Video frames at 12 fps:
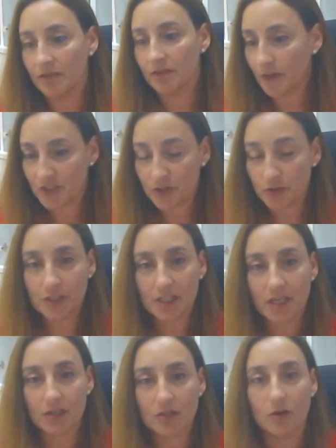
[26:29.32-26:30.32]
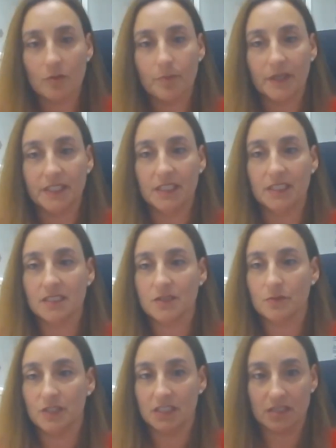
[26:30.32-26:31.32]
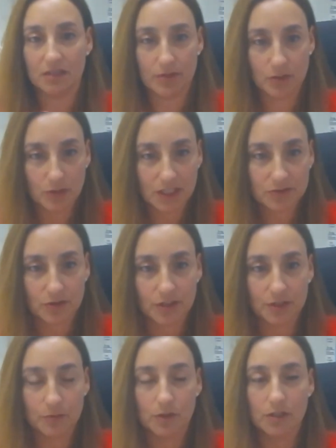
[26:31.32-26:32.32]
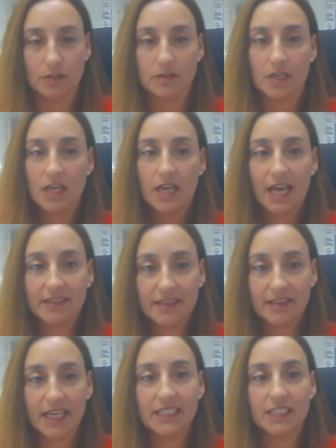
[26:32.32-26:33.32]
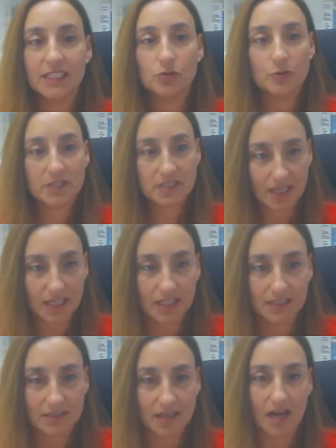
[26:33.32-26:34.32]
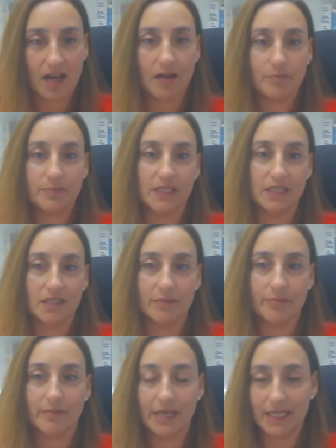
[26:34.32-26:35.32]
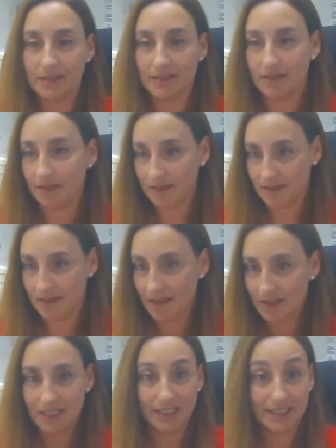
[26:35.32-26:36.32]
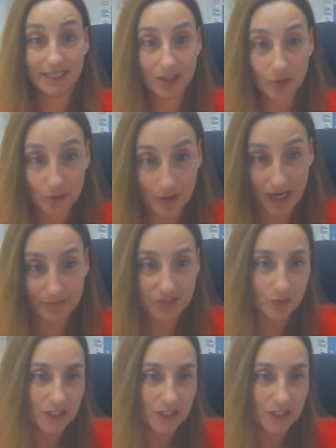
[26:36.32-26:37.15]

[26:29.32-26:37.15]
pharmaceutical companies, we need the regulatory world, and they need to scale it up and make this in kilograms.